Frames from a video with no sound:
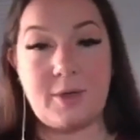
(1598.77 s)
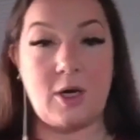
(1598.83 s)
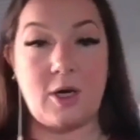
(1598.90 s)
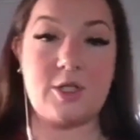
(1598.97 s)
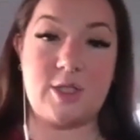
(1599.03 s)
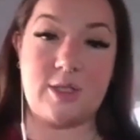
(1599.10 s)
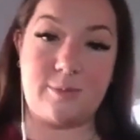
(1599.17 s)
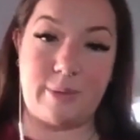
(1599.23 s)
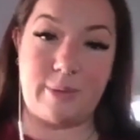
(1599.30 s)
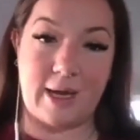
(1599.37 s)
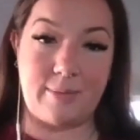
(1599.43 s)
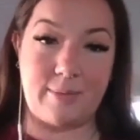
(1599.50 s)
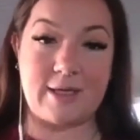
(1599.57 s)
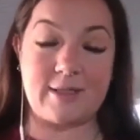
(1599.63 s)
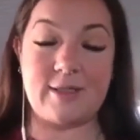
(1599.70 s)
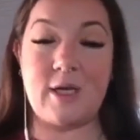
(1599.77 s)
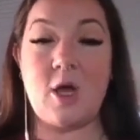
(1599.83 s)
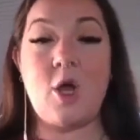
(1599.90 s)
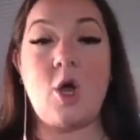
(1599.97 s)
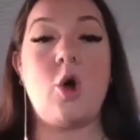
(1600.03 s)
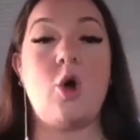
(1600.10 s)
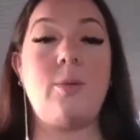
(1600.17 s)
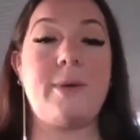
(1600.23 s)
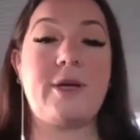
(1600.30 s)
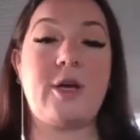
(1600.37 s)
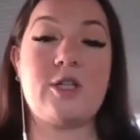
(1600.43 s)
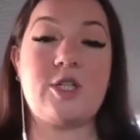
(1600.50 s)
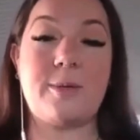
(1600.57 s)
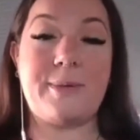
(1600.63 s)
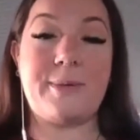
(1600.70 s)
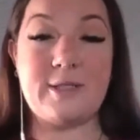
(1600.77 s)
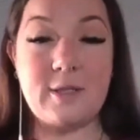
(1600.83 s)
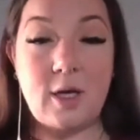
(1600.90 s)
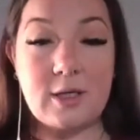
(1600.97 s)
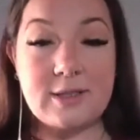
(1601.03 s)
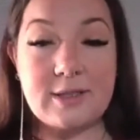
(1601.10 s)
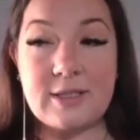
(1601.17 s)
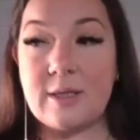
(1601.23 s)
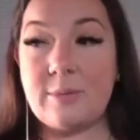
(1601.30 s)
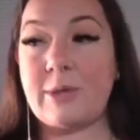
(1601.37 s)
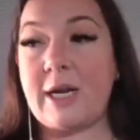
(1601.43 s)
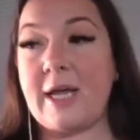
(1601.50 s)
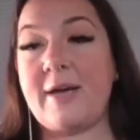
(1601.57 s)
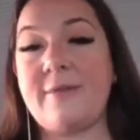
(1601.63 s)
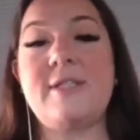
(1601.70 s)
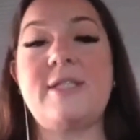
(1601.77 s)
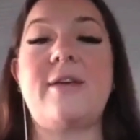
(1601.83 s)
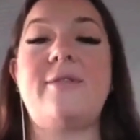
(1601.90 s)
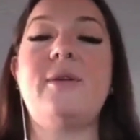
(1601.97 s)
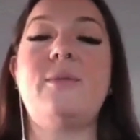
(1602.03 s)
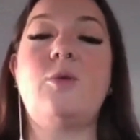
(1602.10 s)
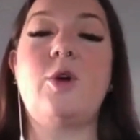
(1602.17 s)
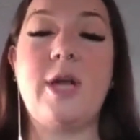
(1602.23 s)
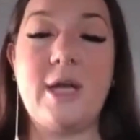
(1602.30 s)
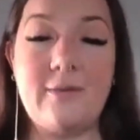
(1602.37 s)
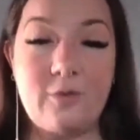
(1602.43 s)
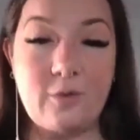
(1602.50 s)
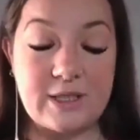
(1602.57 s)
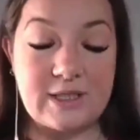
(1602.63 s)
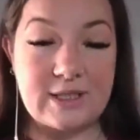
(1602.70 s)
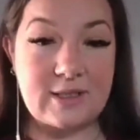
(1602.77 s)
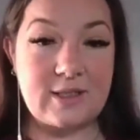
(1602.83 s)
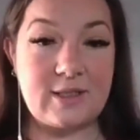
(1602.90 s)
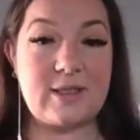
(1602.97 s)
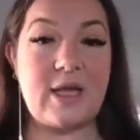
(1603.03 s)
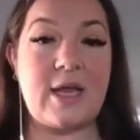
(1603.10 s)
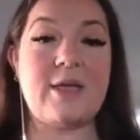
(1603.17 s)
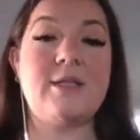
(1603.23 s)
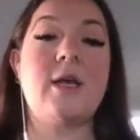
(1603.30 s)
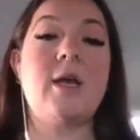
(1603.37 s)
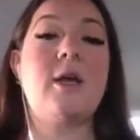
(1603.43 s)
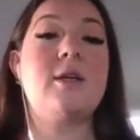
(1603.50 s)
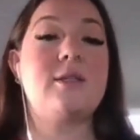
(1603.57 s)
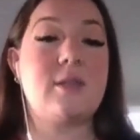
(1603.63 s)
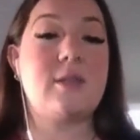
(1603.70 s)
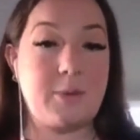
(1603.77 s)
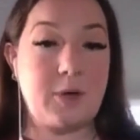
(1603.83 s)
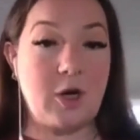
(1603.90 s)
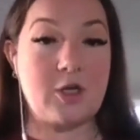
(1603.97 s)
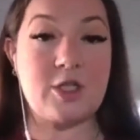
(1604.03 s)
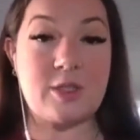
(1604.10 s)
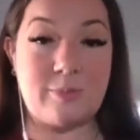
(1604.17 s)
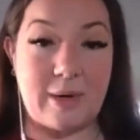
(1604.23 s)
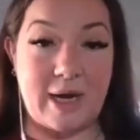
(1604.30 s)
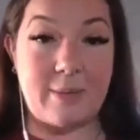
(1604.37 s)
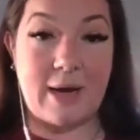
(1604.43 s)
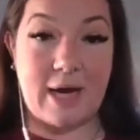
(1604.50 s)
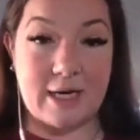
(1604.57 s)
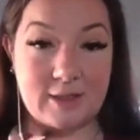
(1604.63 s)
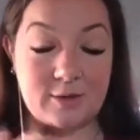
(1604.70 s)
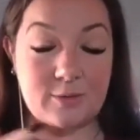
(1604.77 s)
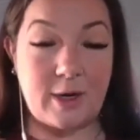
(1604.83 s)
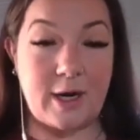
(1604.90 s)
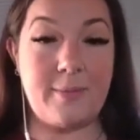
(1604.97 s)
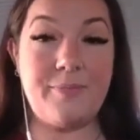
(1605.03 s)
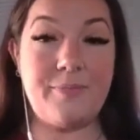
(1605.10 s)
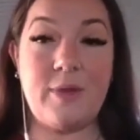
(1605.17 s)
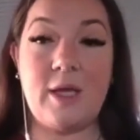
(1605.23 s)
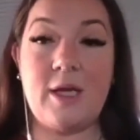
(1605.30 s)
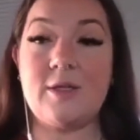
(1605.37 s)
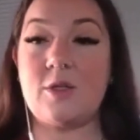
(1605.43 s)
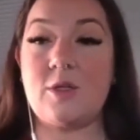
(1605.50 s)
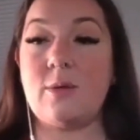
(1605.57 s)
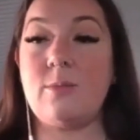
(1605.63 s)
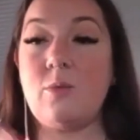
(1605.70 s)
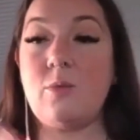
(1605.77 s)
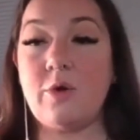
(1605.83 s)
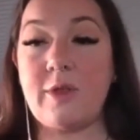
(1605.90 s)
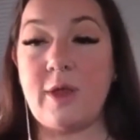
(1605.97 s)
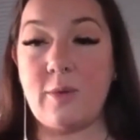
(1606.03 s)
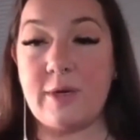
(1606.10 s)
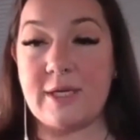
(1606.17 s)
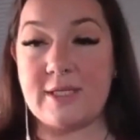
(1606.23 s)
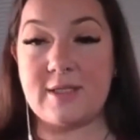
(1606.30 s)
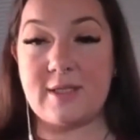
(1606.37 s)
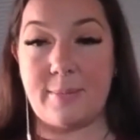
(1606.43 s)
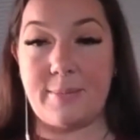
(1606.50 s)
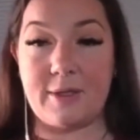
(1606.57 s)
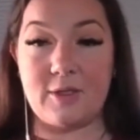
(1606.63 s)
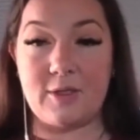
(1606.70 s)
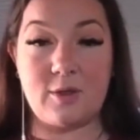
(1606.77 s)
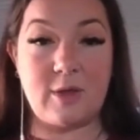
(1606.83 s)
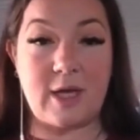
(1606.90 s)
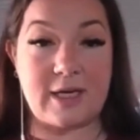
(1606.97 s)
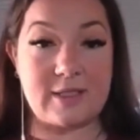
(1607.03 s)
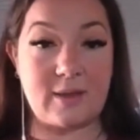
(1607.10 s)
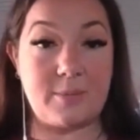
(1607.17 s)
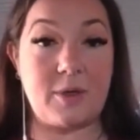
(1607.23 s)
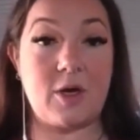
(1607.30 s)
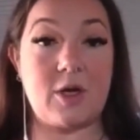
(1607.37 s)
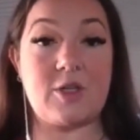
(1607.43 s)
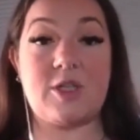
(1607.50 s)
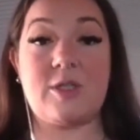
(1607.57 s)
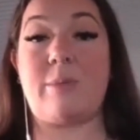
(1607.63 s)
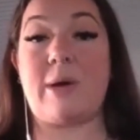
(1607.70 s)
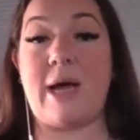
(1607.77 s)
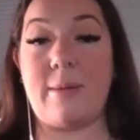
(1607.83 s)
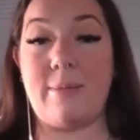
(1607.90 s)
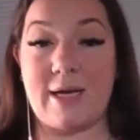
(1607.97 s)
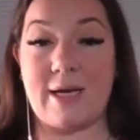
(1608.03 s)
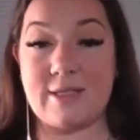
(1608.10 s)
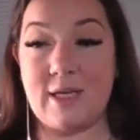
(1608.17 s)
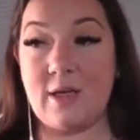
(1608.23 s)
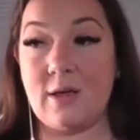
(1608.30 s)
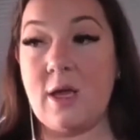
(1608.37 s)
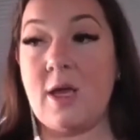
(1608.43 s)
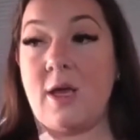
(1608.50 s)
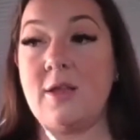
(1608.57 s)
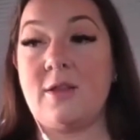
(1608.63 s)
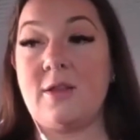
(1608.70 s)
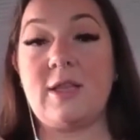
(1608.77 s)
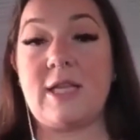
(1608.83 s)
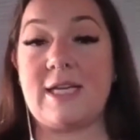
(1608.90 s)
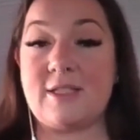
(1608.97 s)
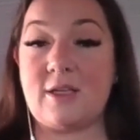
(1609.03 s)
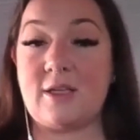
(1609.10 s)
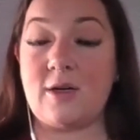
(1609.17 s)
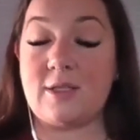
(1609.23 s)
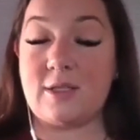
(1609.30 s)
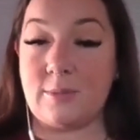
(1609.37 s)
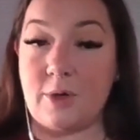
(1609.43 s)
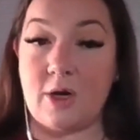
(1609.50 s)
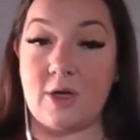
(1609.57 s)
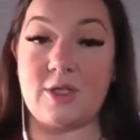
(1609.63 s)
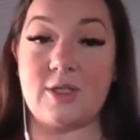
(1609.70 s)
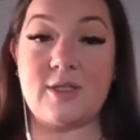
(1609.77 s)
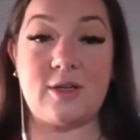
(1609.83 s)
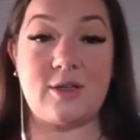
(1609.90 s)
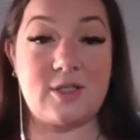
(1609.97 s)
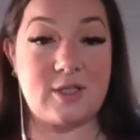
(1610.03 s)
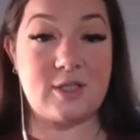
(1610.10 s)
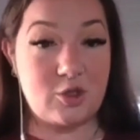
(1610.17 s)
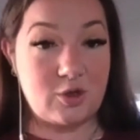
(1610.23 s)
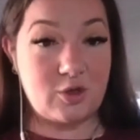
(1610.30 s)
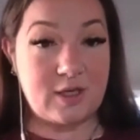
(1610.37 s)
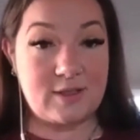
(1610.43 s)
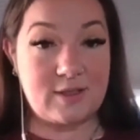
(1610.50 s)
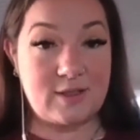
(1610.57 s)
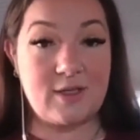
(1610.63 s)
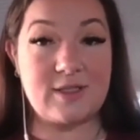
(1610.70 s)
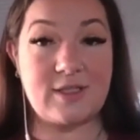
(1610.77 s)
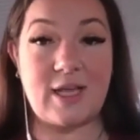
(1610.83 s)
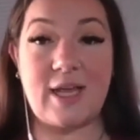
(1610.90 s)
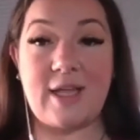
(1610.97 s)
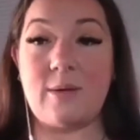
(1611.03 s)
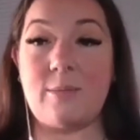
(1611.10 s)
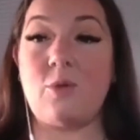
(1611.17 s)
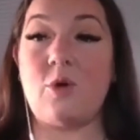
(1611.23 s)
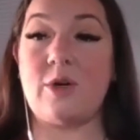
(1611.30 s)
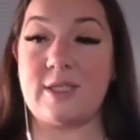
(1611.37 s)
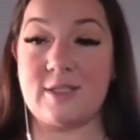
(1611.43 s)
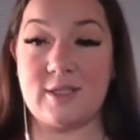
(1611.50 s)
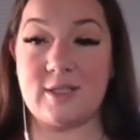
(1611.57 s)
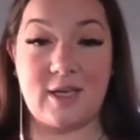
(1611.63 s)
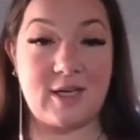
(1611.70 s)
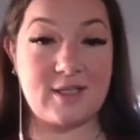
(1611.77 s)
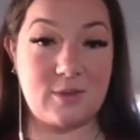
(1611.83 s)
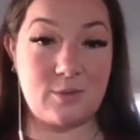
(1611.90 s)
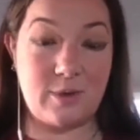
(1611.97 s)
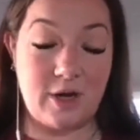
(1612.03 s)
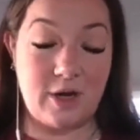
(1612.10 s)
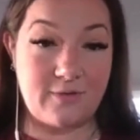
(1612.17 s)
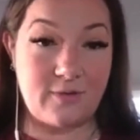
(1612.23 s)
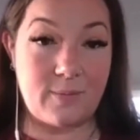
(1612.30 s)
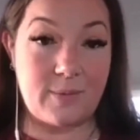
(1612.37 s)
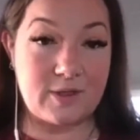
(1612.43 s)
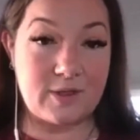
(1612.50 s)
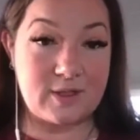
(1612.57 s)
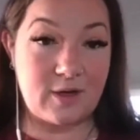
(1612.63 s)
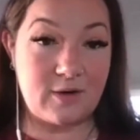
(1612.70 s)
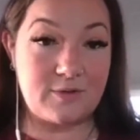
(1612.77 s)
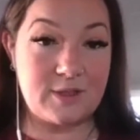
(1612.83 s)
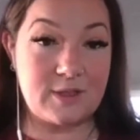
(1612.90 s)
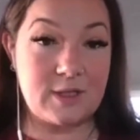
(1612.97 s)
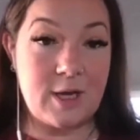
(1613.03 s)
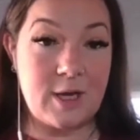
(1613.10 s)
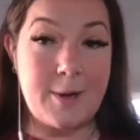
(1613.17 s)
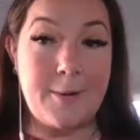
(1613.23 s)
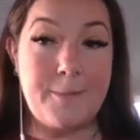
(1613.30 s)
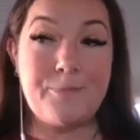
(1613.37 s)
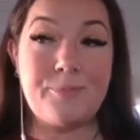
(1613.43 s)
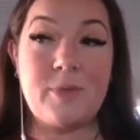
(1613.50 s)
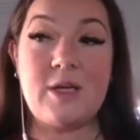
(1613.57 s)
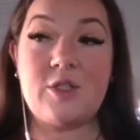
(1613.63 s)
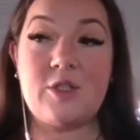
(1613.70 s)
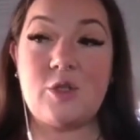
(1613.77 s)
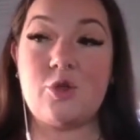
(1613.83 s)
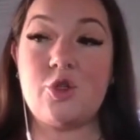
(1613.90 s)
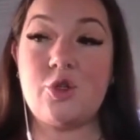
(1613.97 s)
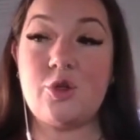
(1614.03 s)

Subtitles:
subconscious bypass. Oh my gosh, I'm exhausted, but I have 7 more invoices to send. Subconscious bypass, right? So the more that we step into that subconscious bypassing, the less our subconscious starts to trust us and the more disconnected we are from ourselves. So